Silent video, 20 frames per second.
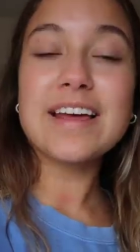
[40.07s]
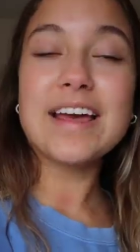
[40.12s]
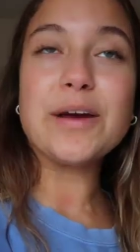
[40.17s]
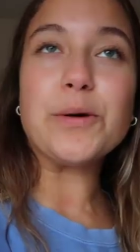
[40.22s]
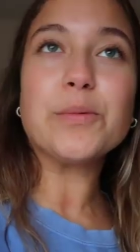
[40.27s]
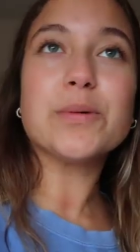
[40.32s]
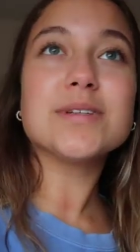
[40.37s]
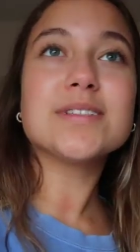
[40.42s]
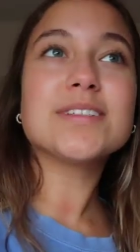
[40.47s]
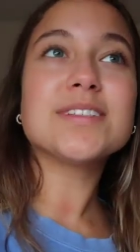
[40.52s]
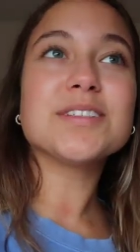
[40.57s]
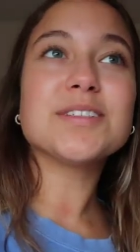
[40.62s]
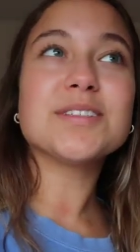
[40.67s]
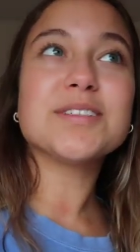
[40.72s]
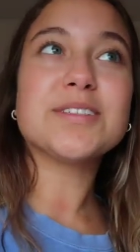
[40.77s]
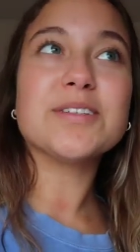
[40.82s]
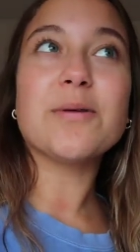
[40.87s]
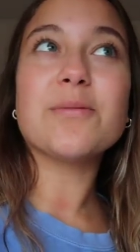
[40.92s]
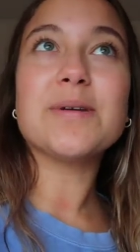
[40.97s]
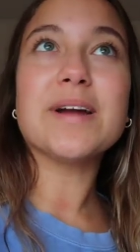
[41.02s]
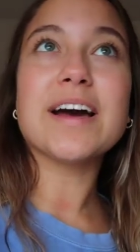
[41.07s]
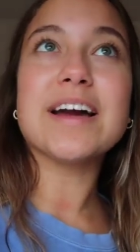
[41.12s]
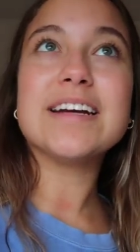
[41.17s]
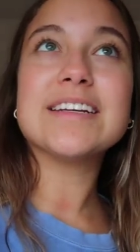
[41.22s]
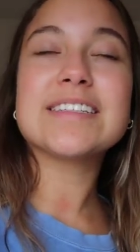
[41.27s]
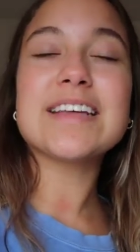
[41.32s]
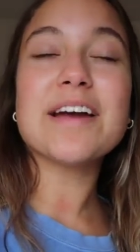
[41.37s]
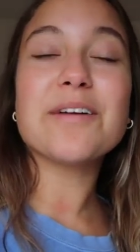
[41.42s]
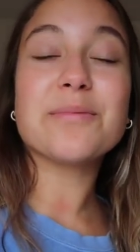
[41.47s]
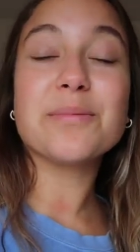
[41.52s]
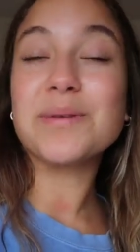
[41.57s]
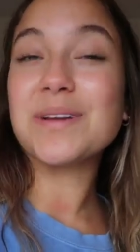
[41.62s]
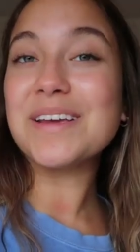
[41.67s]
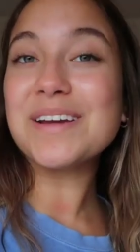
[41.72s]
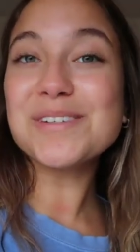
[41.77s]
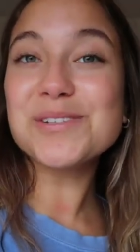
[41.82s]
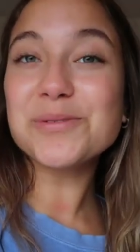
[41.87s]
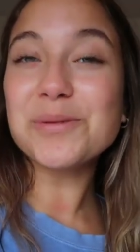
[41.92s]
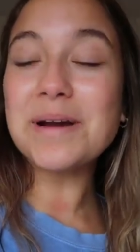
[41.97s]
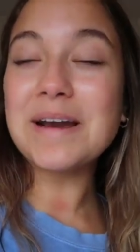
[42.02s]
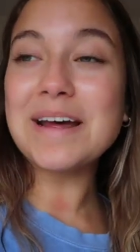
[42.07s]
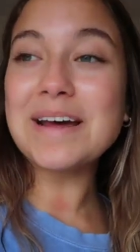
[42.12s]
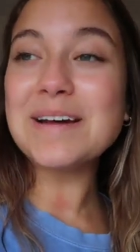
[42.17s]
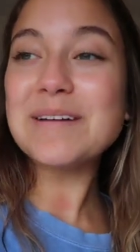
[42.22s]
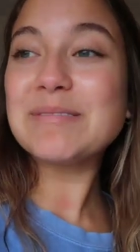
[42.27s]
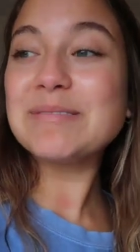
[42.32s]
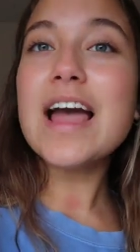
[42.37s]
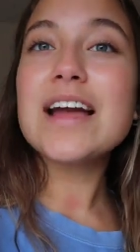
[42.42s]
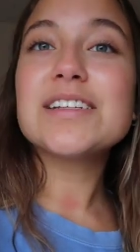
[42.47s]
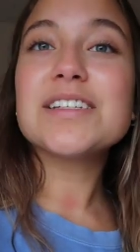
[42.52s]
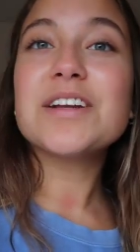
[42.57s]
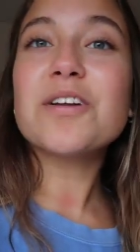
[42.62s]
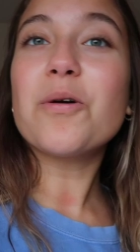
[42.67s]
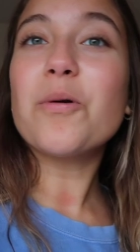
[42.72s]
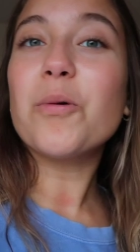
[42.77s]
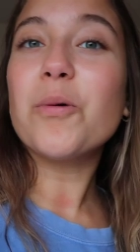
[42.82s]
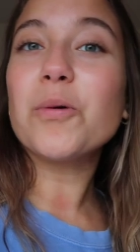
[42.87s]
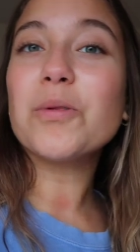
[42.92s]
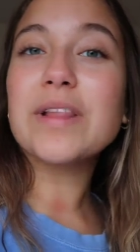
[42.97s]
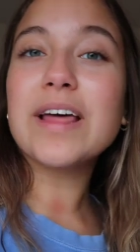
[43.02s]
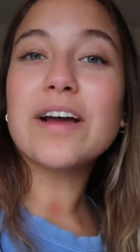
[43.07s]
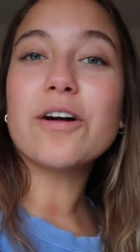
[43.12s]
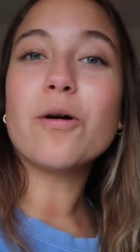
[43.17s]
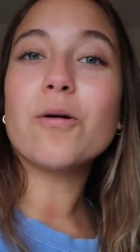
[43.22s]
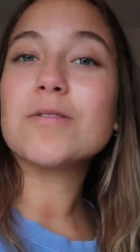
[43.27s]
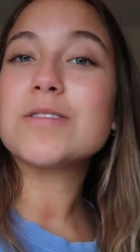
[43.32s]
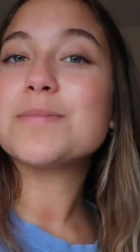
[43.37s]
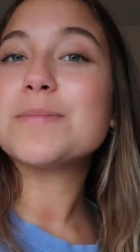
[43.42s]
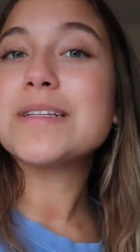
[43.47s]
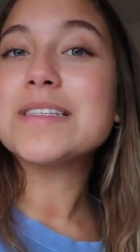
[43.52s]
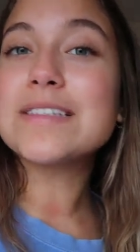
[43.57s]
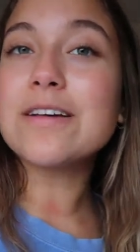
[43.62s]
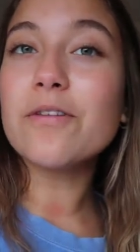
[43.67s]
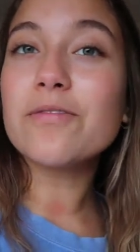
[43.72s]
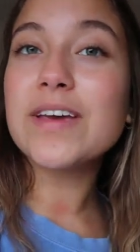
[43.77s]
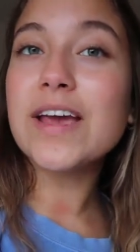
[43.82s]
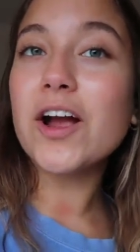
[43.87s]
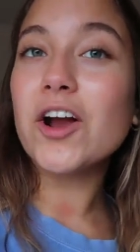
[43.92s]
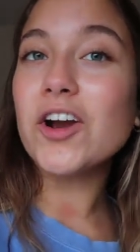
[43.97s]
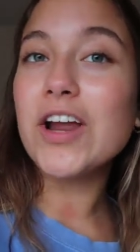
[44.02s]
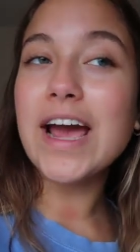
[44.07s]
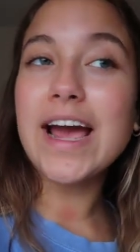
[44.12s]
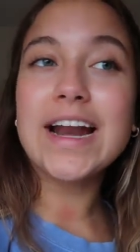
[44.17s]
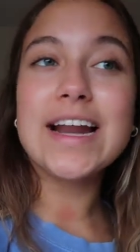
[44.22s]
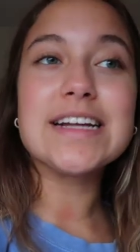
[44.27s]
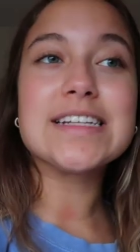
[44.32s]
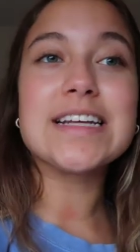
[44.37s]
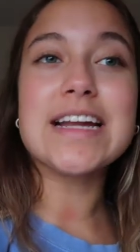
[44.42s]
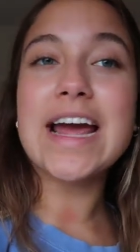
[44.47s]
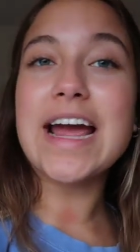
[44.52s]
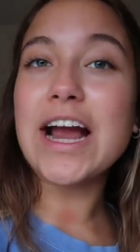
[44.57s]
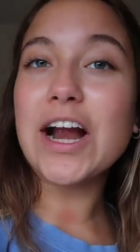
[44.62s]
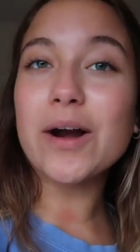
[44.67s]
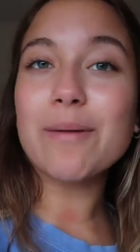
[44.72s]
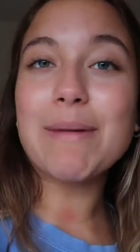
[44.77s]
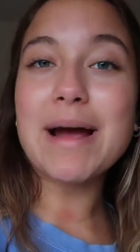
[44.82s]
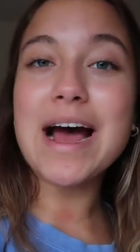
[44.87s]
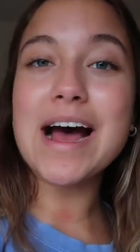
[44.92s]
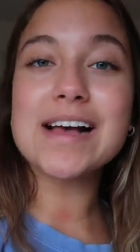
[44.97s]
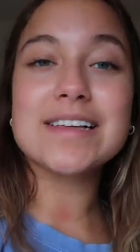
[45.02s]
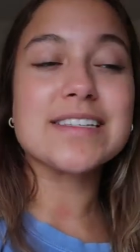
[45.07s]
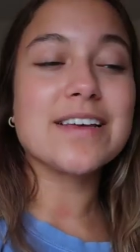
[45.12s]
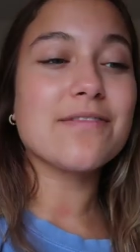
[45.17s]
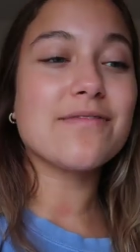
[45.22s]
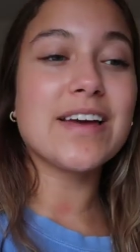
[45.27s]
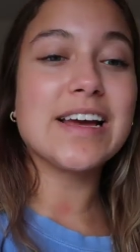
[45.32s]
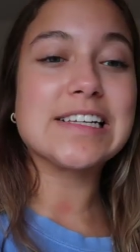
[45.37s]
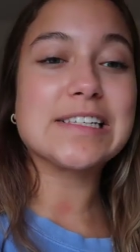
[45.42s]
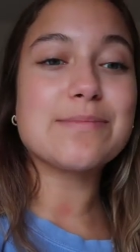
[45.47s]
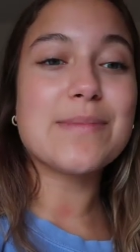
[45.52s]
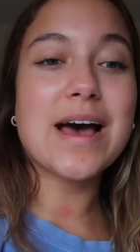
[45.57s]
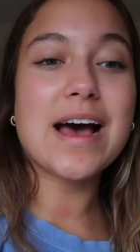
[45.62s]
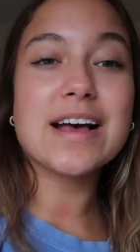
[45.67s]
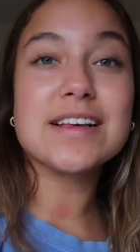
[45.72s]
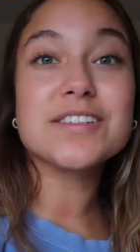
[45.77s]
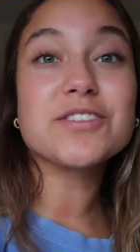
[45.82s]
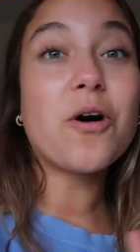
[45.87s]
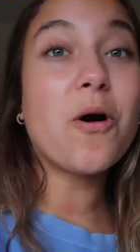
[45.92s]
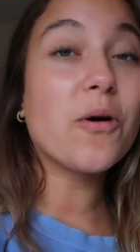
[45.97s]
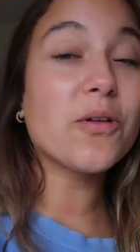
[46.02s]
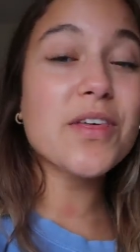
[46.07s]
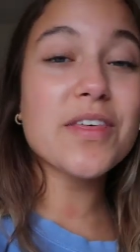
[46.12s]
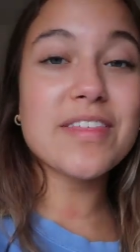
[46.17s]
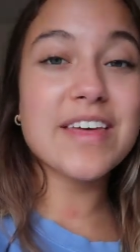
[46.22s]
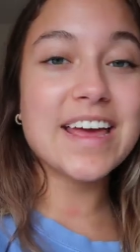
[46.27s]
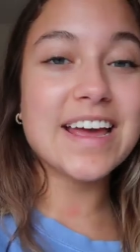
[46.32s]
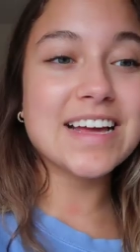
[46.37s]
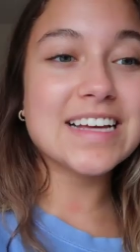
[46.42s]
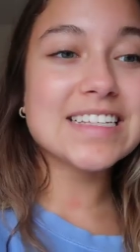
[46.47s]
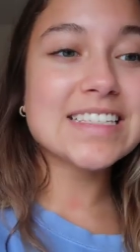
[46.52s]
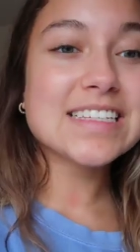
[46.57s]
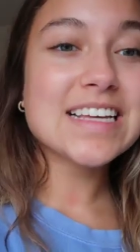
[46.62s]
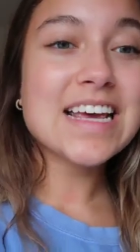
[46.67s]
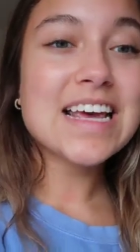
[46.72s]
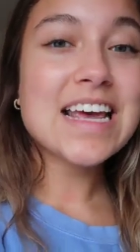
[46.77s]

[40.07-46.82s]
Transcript: It was so nice. I really enjoyed it. I did a whole like ultimate self-care night. I did a hair mask, a face mask, mask, all the things.